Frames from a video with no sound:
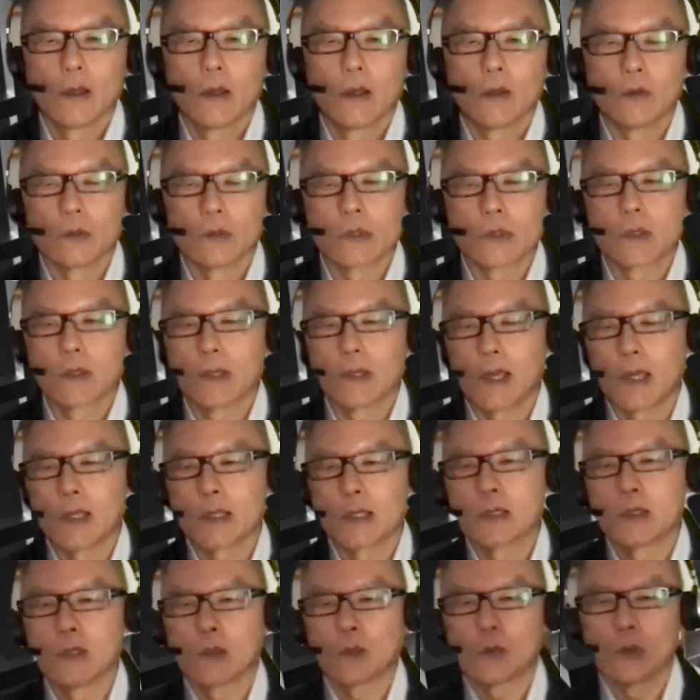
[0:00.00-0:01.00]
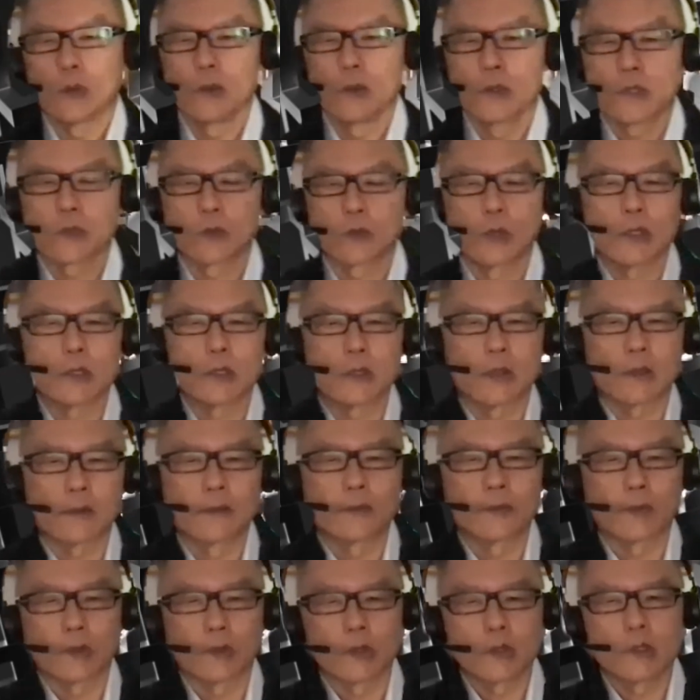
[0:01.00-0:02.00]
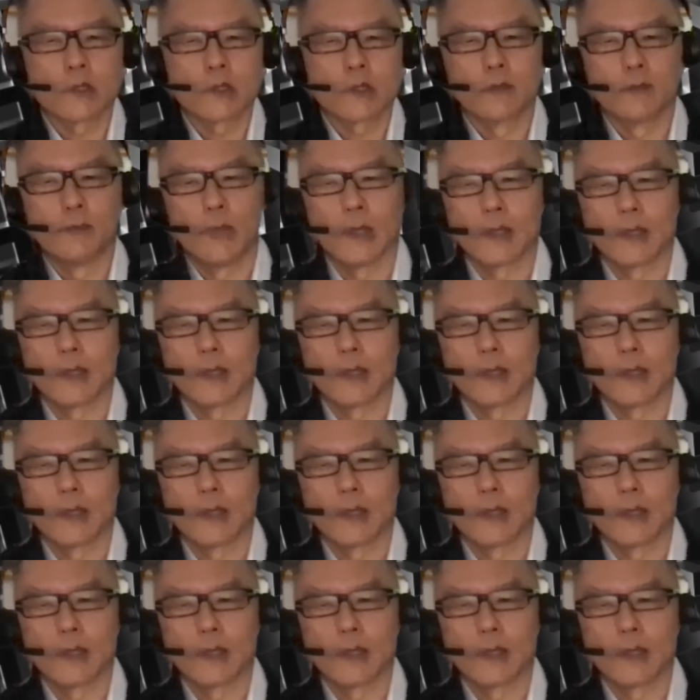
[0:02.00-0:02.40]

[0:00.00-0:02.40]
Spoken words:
And also last year, we also reached our first